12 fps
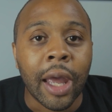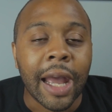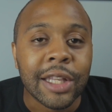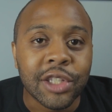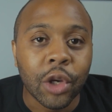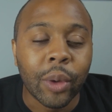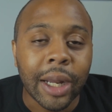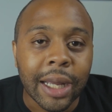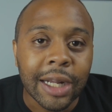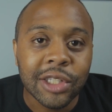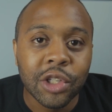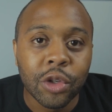And so when I
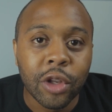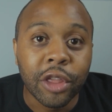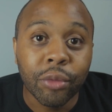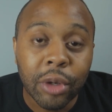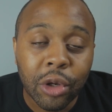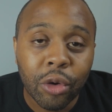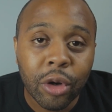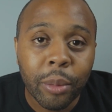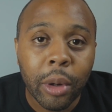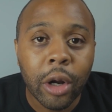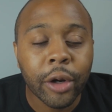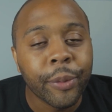got to the three quarter
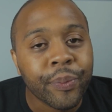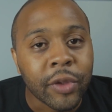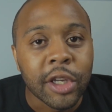mark,